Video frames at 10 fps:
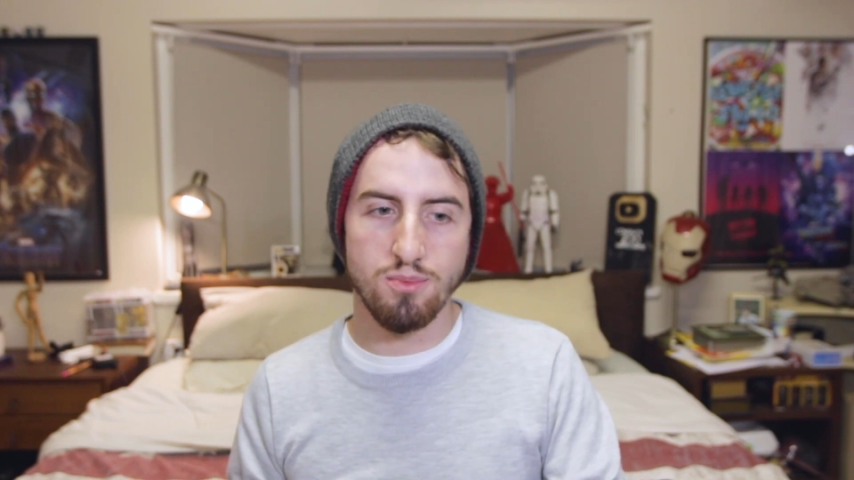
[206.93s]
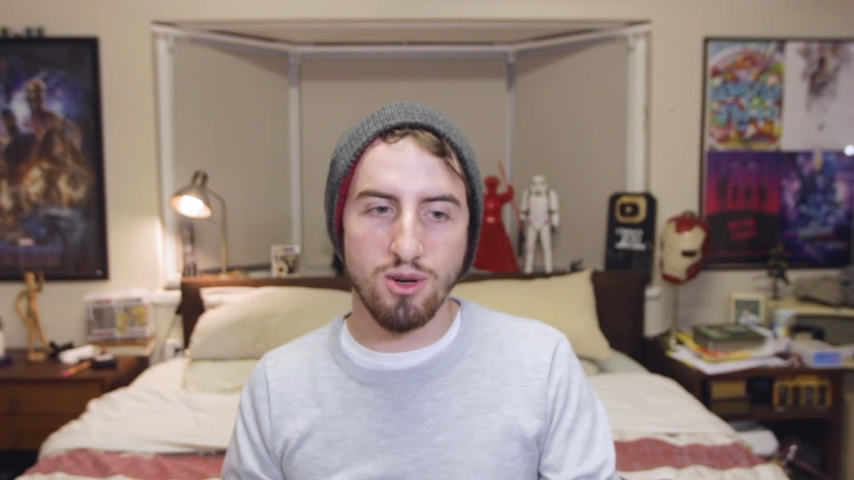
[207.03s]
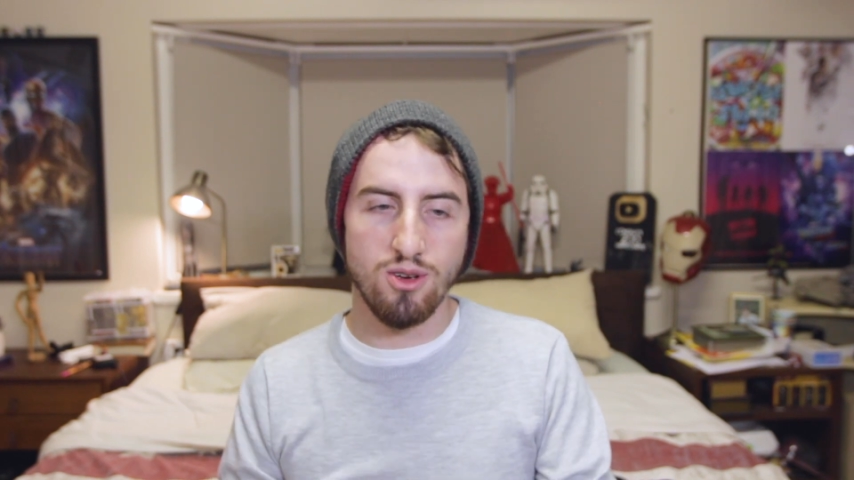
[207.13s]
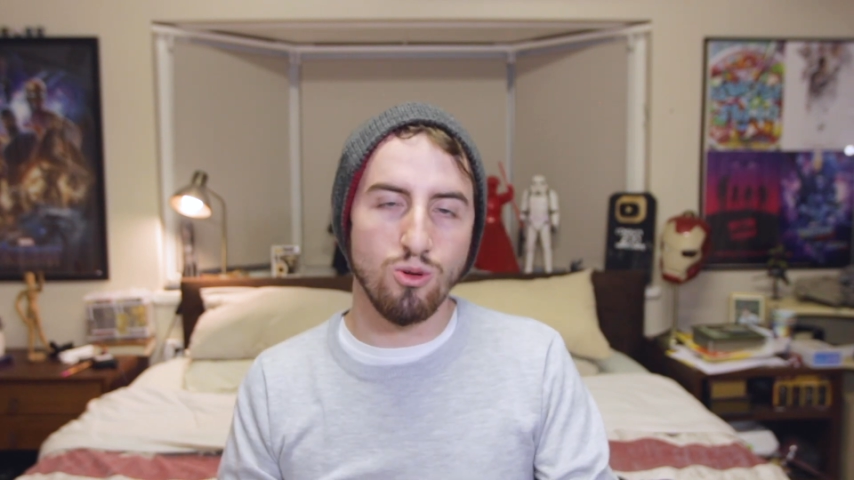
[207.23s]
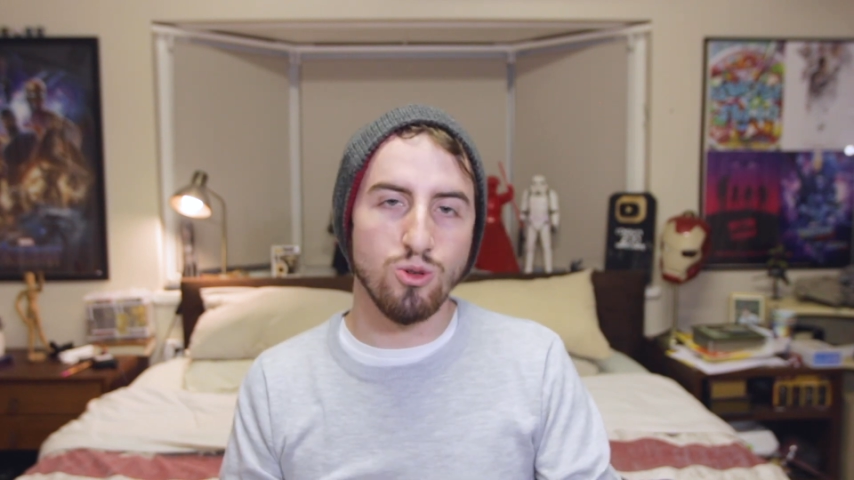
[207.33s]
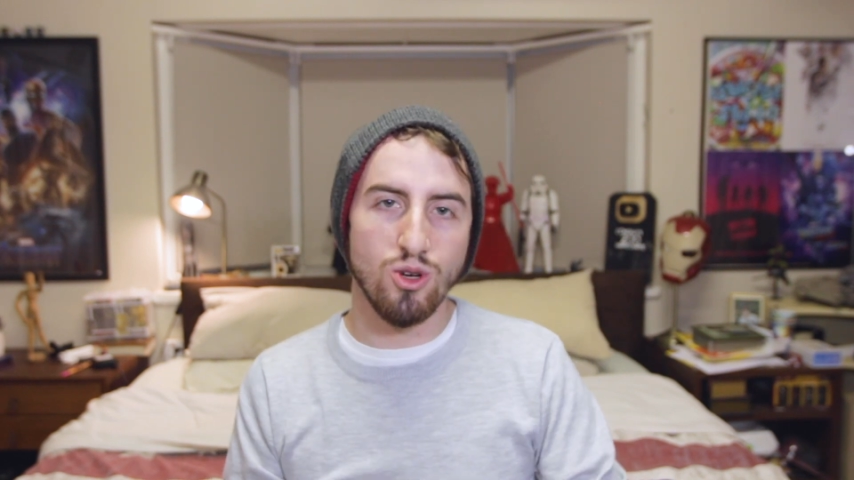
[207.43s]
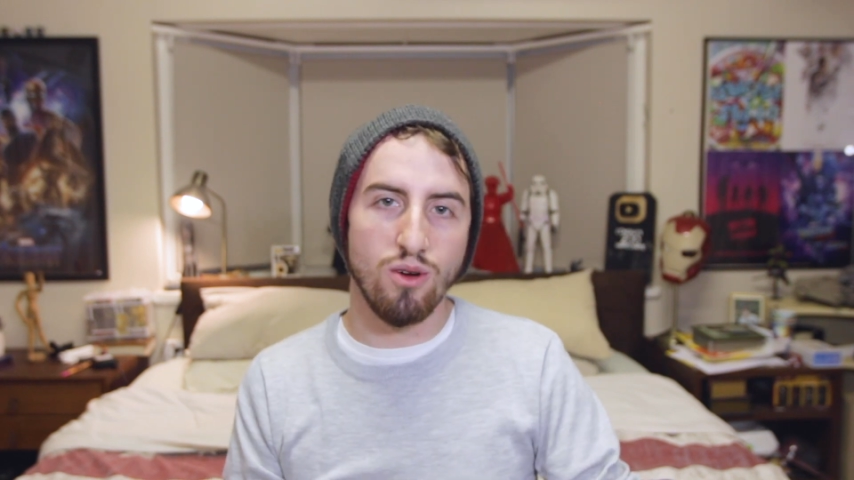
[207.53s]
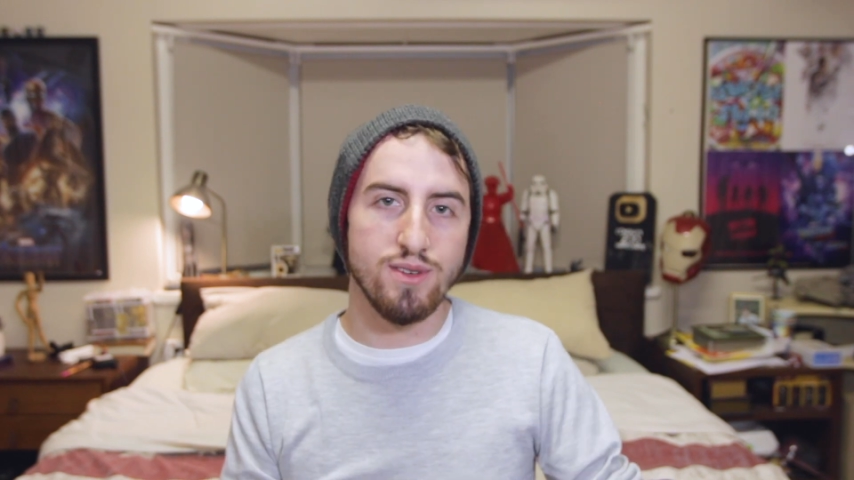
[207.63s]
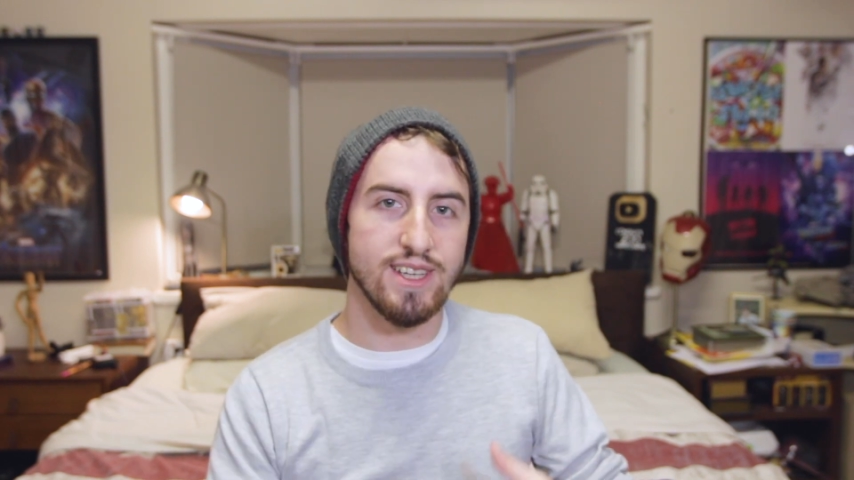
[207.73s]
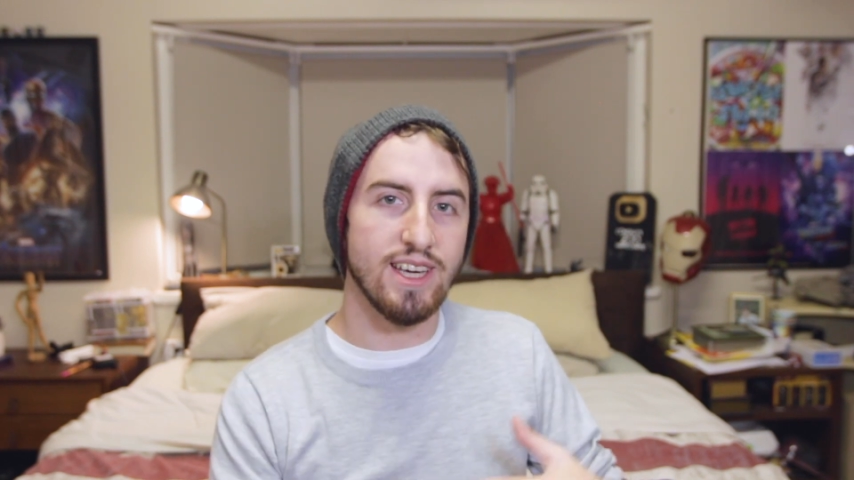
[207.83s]
but it also
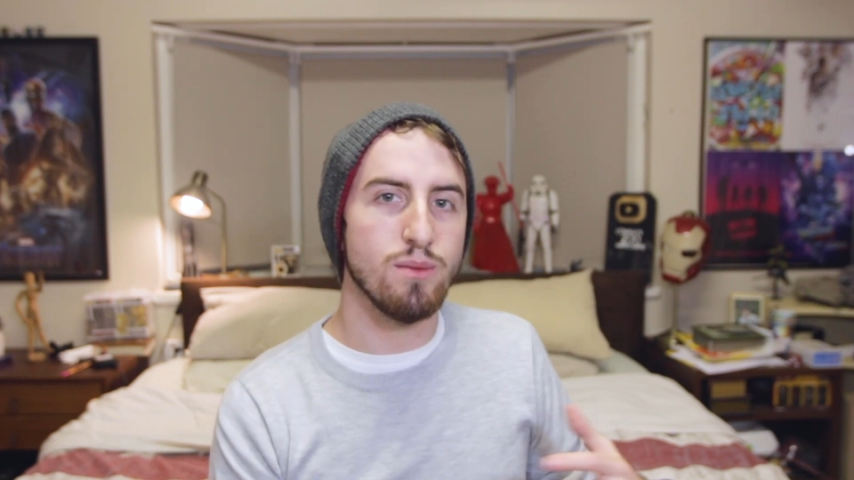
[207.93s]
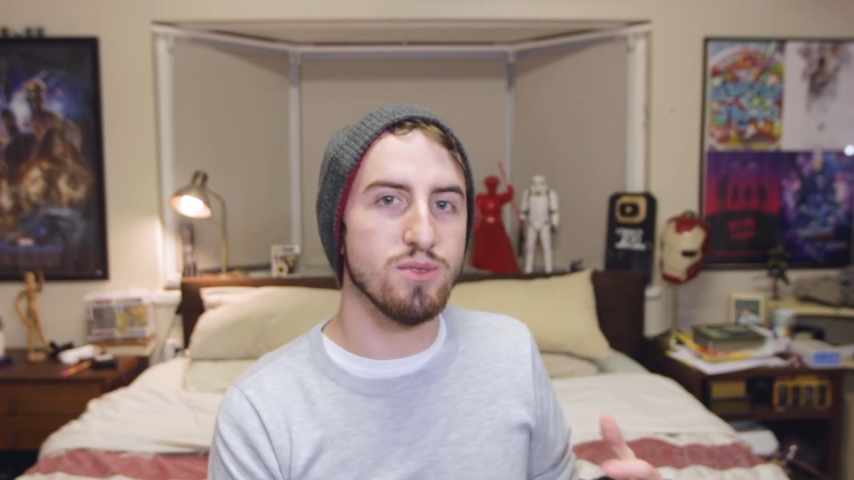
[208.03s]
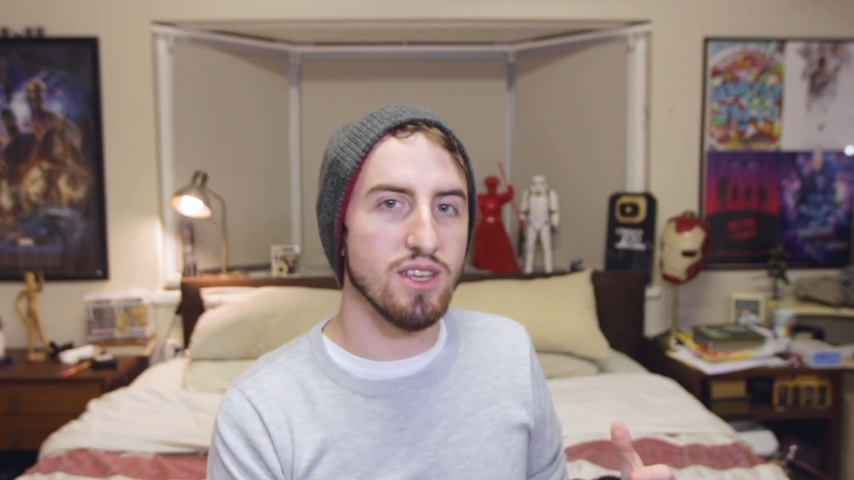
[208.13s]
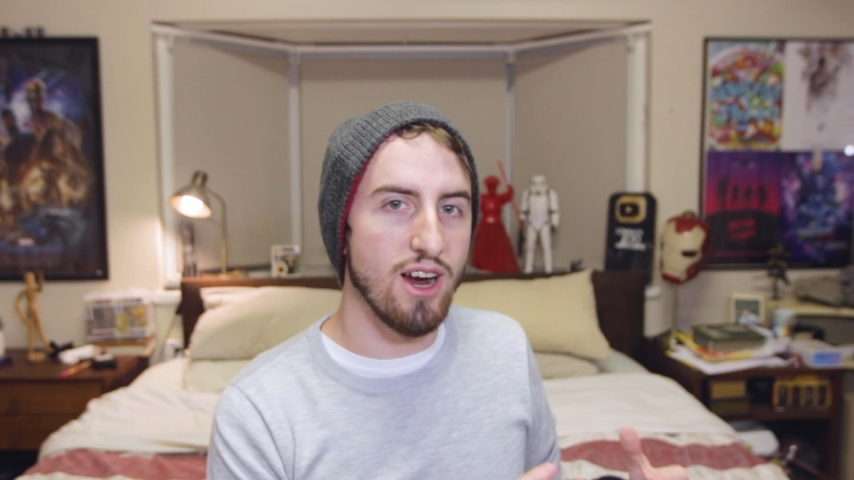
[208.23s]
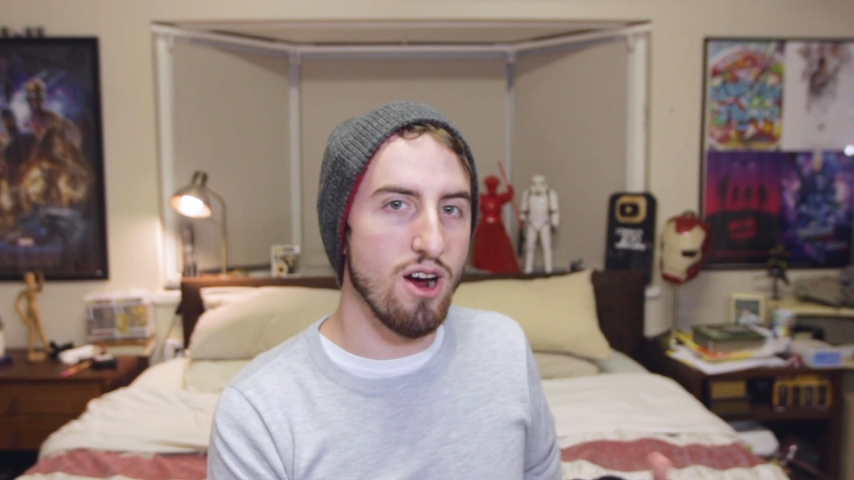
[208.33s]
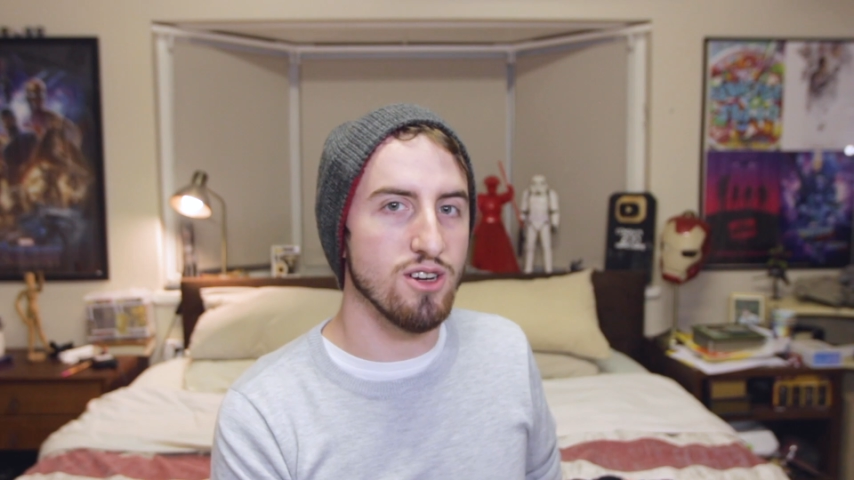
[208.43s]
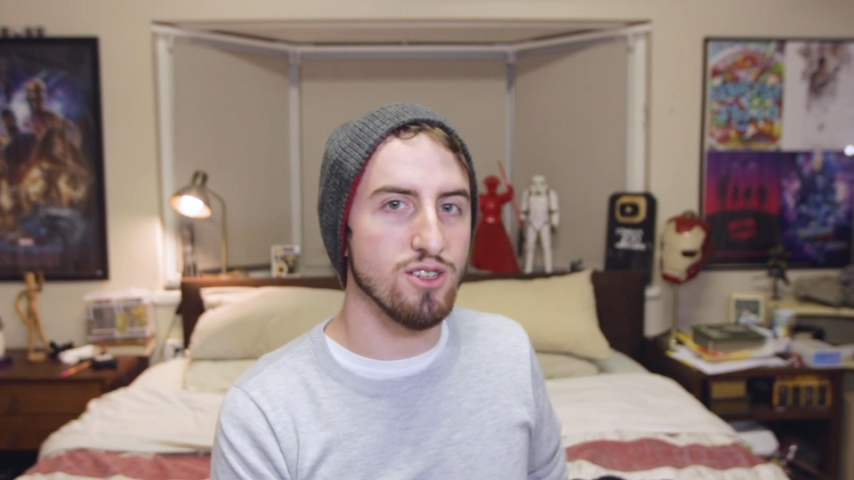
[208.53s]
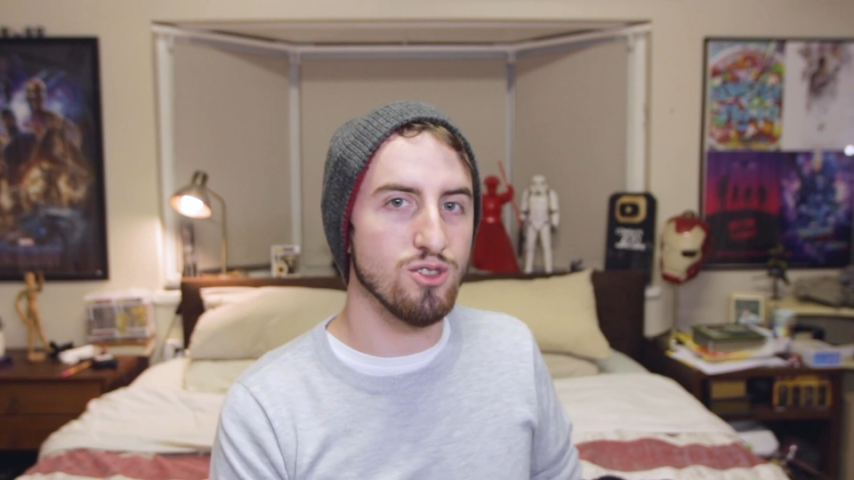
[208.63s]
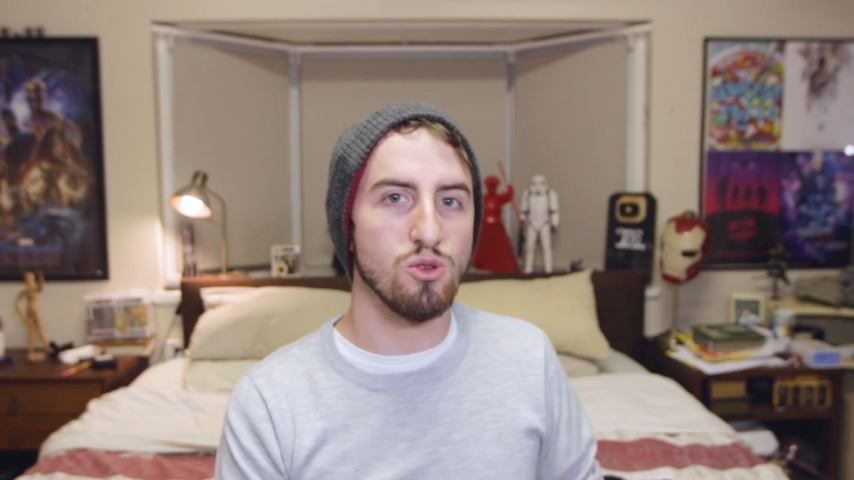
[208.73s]
obviously keeps the characters